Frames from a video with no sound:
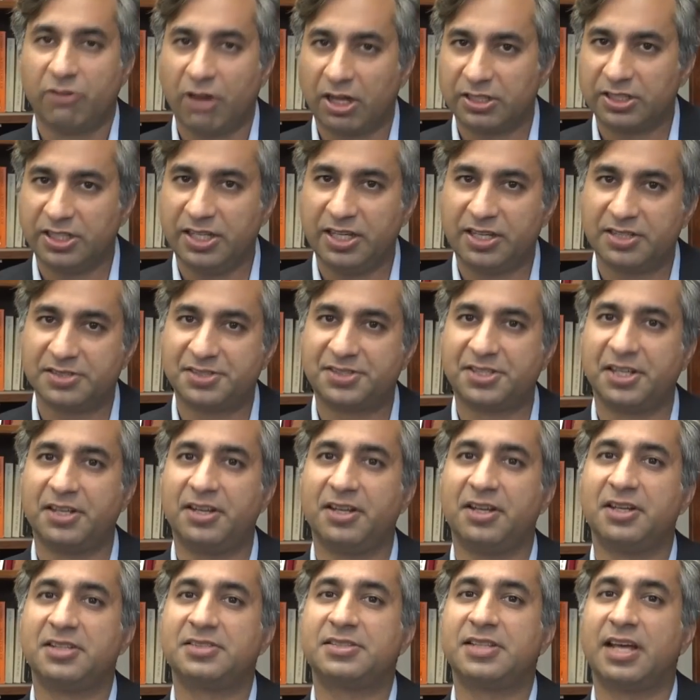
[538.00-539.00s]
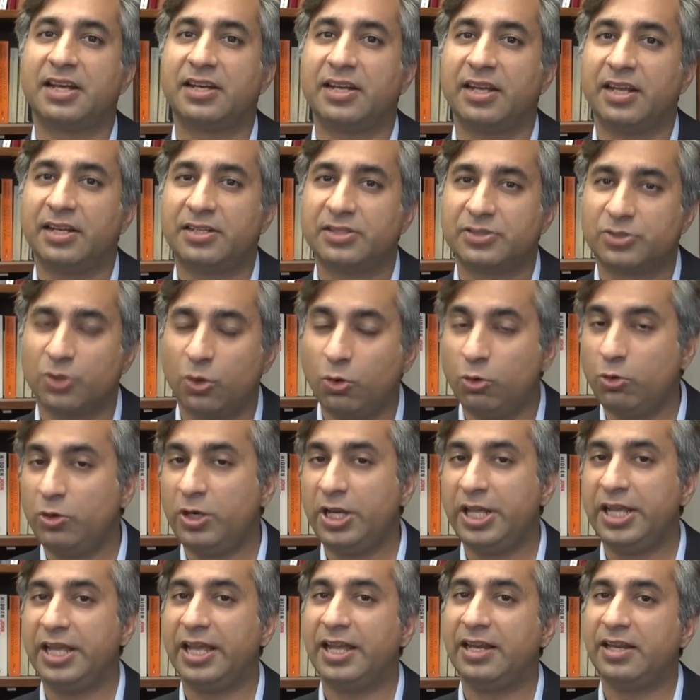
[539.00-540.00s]
Rather, he considers that it is
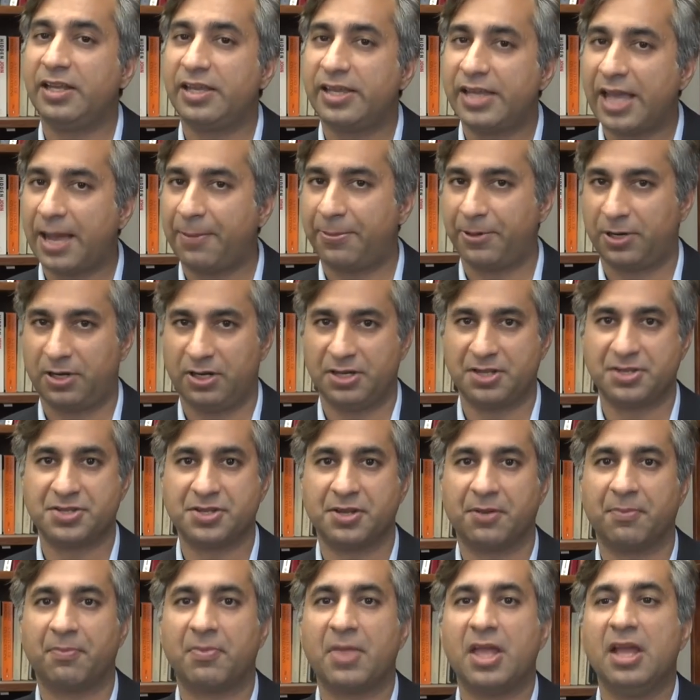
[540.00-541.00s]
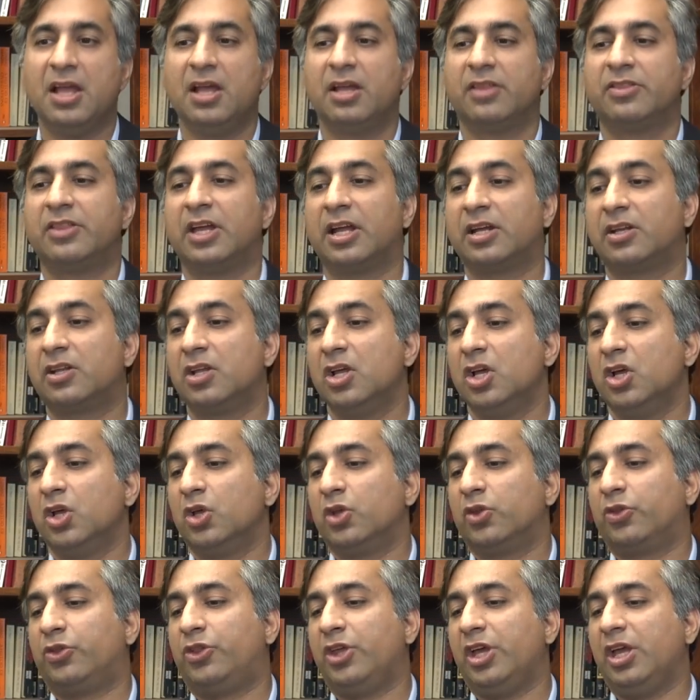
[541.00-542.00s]
only in capitalism that
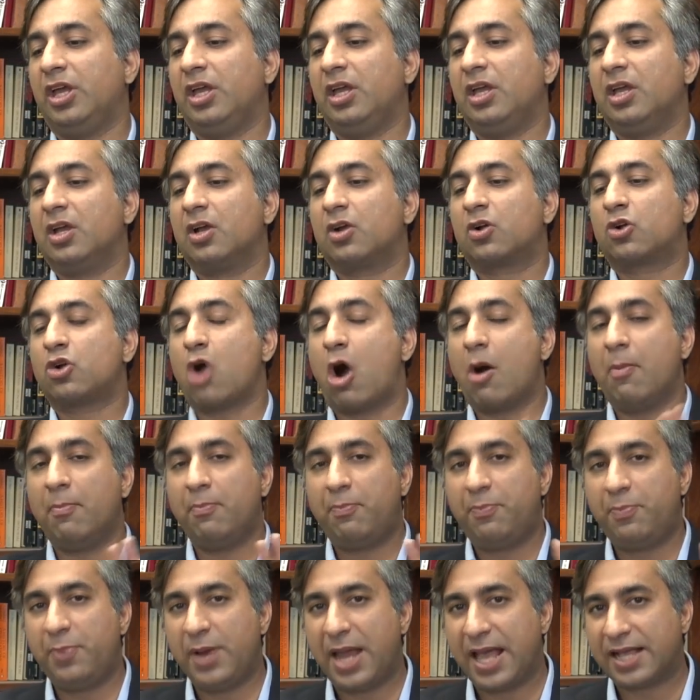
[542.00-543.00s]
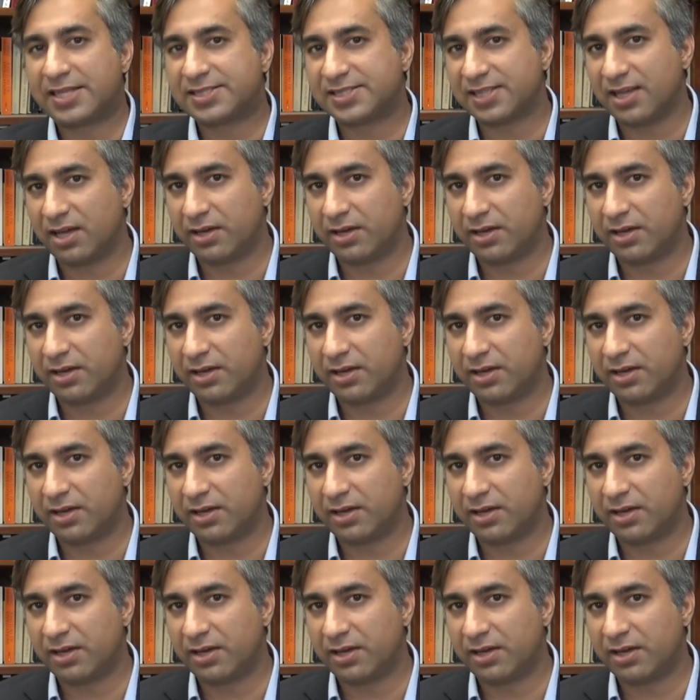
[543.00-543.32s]
the complex